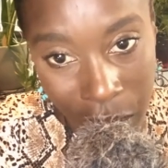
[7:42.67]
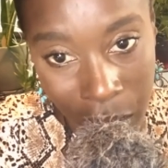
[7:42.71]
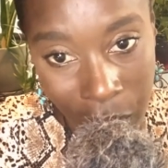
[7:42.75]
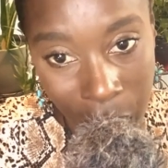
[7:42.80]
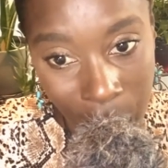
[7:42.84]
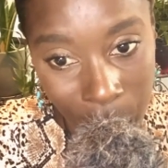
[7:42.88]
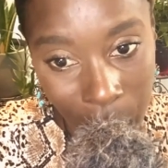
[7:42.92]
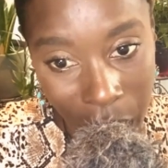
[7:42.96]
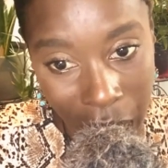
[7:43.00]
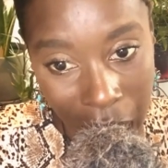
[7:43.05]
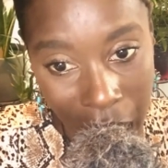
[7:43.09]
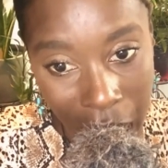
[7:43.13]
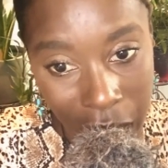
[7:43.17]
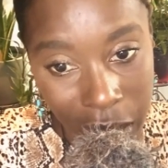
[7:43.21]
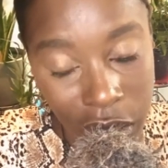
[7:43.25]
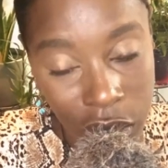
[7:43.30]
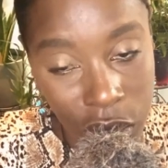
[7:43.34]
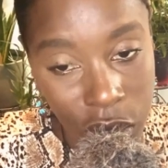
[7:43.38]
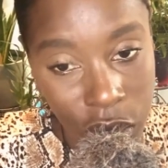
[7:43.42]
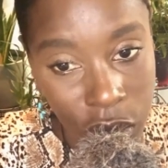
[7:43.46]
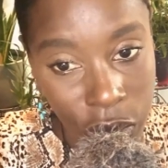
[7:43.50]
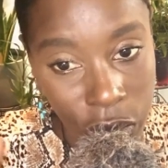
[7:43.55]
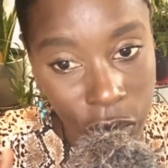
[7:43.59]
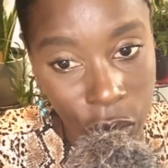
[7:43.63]
Okay, this
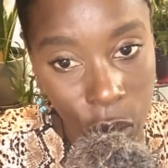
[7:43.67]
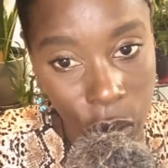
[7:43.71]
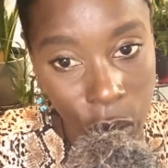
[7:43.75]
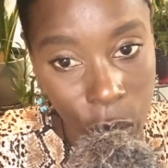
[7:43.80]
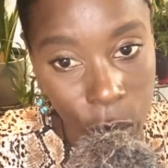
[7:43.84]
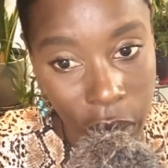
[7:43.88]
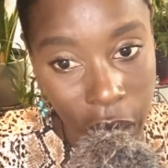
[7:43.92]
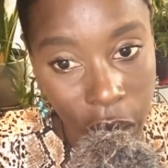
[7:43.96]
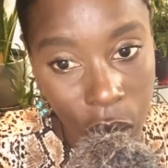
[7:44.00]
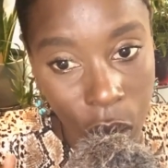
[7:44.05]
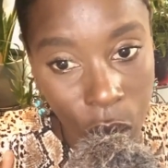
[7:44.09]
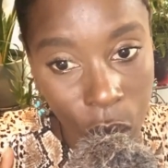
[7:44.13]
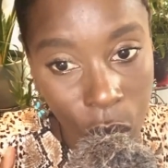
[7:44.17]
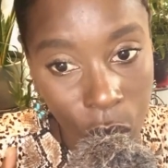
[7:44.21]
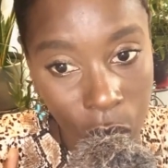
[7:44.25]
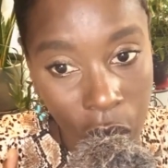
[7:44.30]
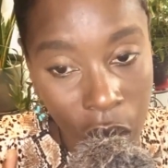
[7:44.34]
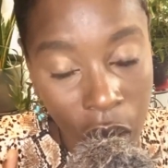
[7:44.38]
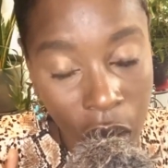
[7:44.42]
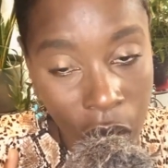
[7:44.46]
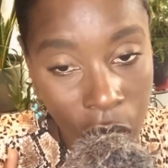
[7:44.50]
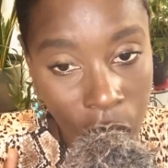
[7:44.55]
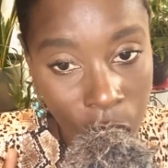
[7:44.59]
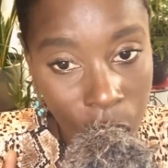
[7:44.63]
is a 4-week
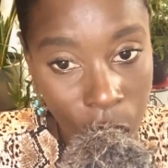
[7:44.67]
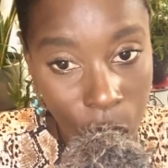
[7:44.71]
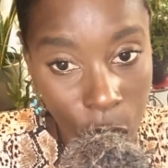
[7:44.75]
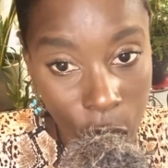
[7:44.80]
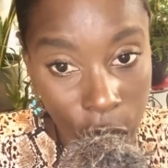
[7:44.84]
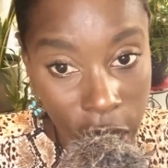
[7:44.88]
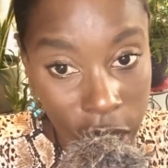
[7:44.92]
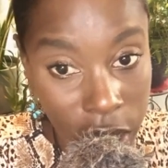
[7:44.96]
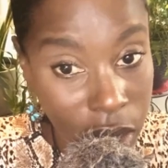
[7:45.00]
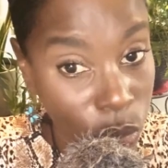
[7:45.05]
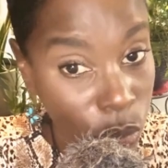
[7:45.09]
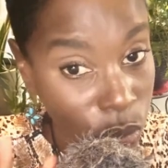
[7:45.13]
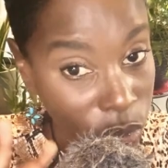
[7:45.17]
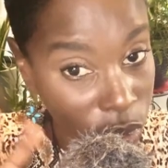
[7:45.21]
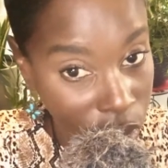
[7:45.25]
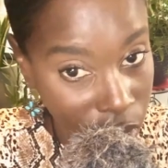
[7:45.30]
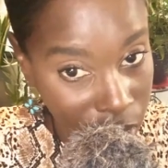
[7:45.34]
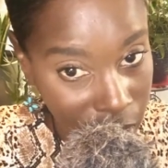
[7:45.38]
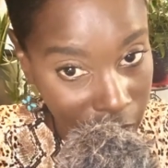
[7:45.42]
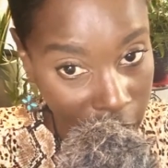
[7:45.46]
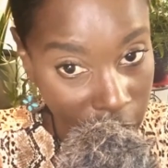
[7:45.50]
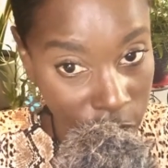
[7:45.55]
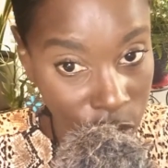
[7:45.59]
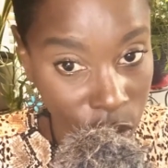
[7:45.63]

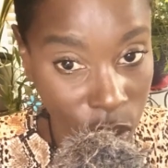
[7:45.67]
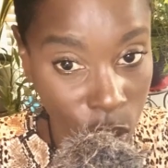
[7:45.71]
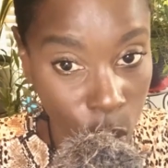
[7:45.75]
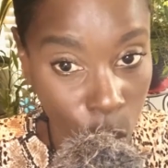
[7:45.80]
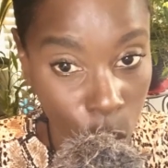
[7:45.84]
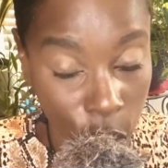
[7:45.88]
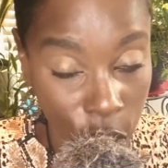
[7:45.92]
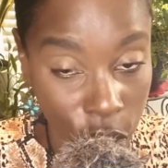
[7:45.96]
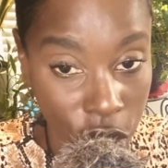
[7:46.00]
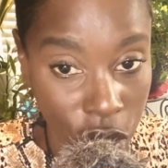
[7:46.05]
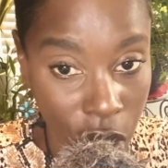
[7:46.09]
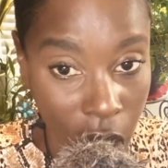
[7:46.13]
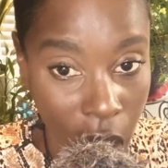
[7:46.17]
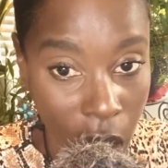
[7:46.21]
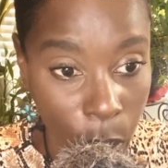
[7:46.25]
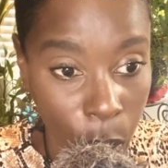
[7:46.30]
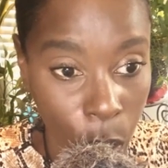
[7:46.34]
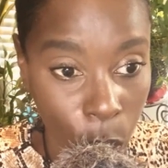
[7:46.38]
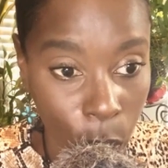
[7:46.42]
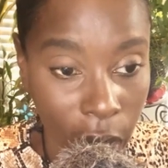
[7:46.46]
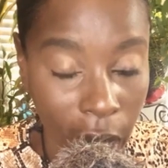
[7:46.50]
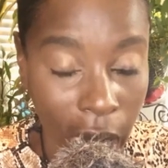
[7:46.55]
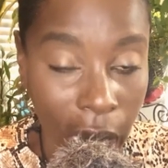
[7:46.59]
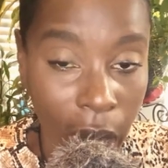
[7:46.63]
course/workshop
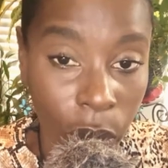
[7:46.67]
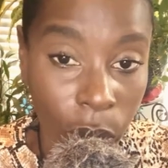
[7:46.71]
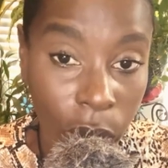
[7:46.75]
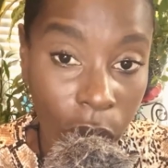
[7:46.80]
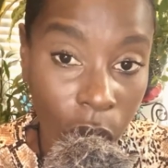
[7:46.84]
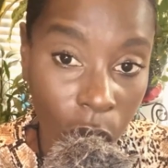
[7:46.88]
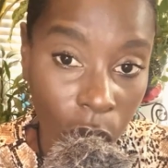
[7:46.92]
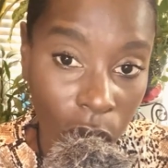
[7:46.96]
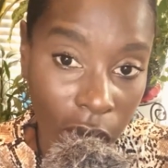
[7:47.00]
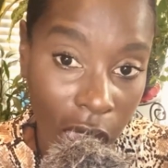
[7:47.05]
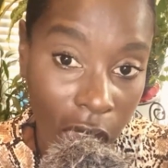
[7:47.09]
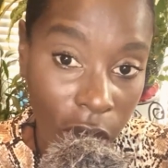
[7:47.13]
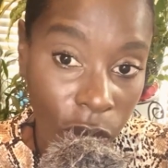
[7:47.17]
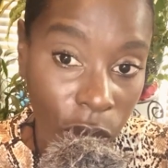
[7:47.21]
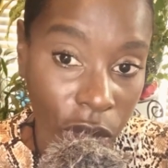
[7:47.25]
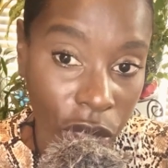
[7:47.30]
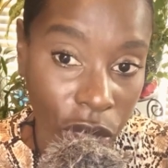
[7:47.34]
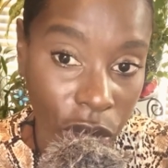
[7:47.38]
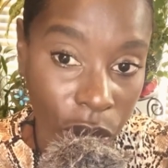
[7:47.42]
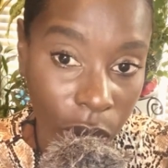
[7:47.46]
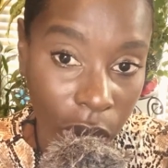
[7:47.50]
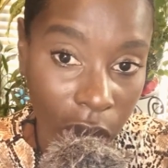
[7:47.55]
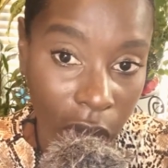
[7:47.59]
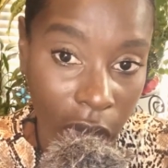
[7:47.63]
where I will go live with
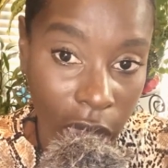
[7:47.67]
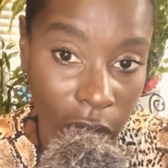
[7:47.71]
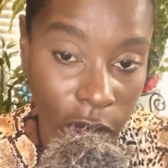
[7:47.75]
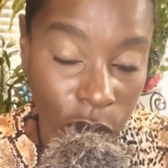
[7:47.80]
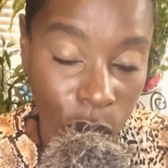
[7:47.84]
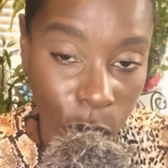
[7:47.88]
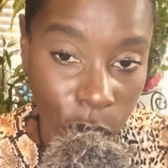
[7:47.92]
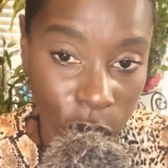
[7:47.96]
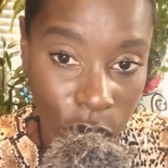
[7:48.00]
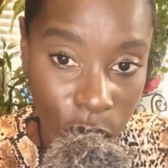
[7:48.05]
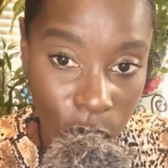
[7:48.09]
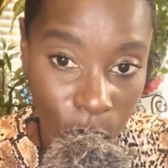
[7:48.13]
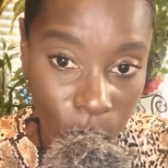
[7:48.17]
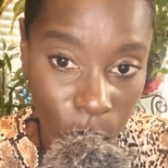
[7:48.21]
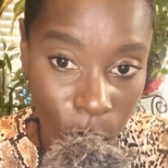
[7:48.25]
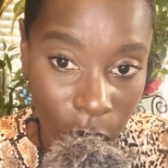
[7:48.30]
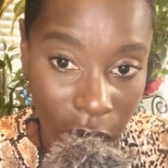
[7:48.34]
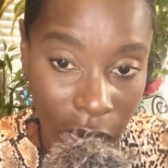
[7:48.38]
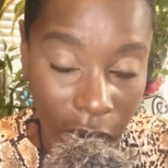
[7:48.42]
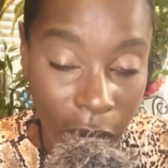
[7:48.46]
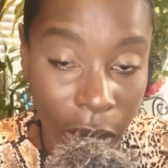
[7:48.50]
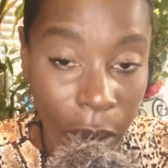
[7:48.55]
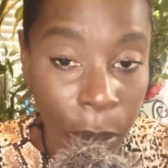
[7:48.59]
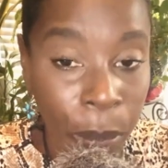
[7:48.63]
you guys once a
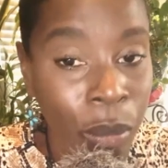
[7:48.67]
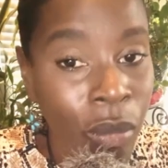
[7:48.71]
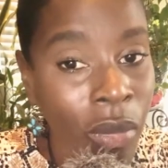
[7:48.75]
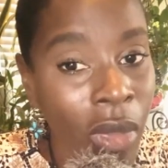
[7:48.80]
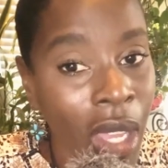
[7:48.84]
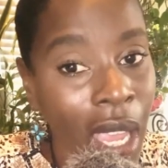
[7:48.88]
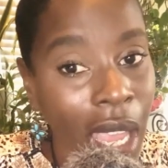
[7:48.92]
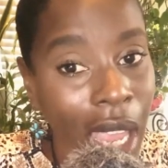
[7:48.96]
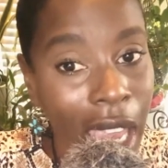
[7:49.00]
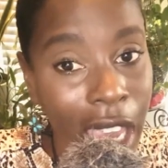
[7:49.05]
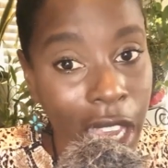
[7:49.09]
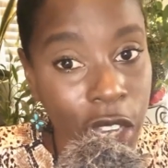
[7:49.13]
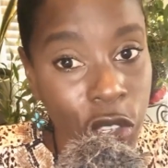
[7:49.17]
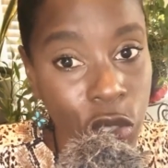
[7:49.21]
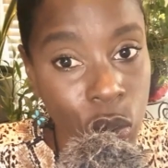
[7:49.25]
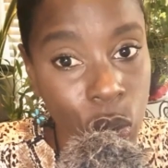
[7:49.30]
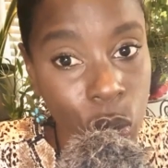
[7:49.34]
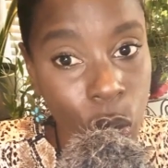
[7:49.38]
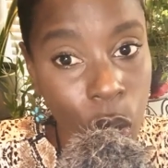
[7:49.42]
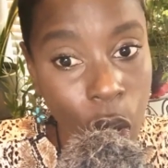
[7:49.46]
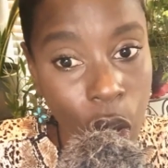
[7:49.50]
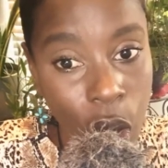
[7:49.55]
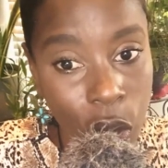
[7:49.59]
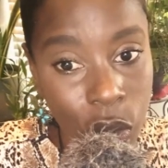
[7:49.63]
week, and you
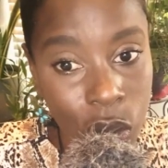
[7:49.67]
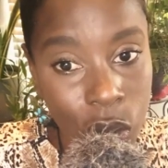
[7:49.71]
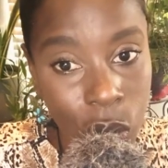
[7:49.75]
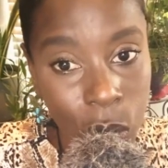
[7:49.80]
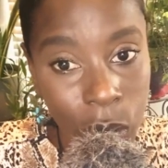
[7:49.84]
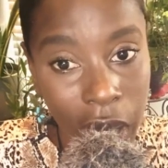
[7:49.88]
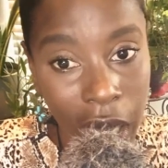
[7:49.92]
also